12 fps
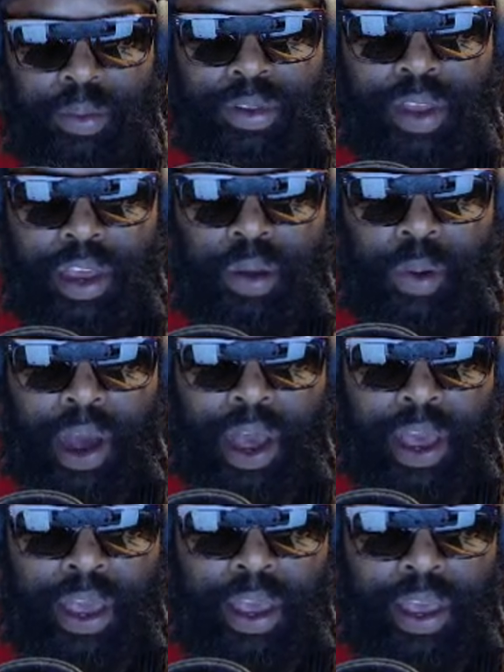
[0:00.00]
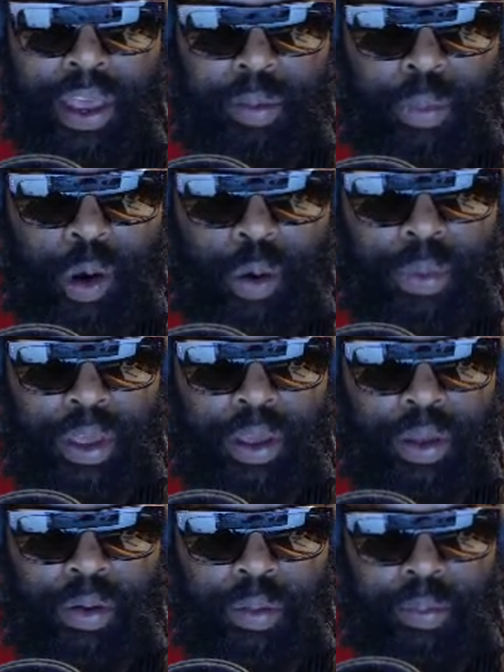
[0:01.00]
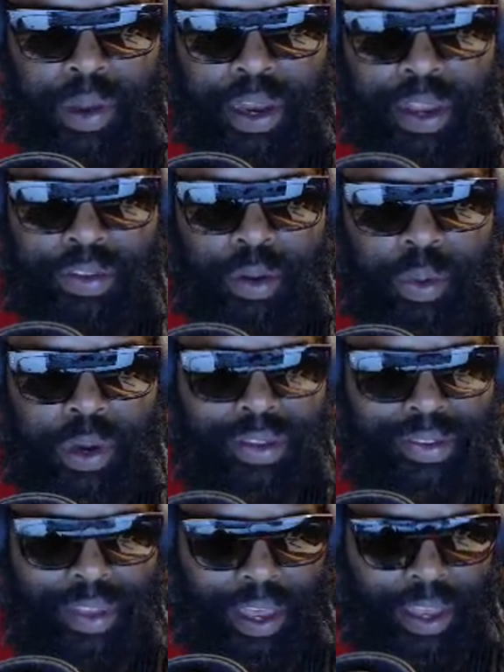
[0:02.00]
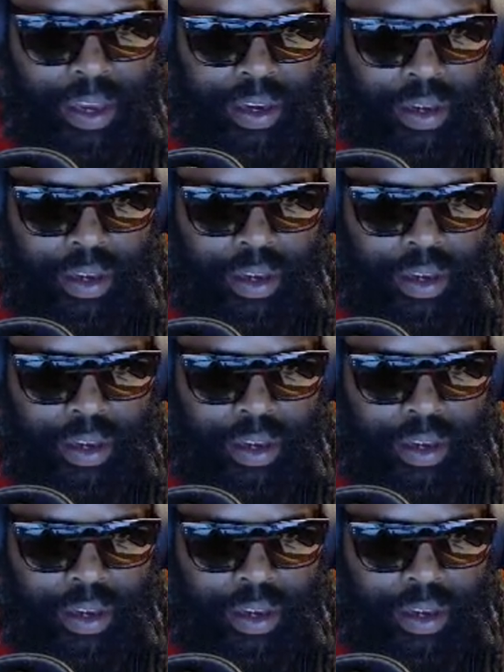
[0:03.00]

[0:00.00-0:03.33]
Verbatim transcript: I'm gonna tell you why in a moment. But listen to what he's saying,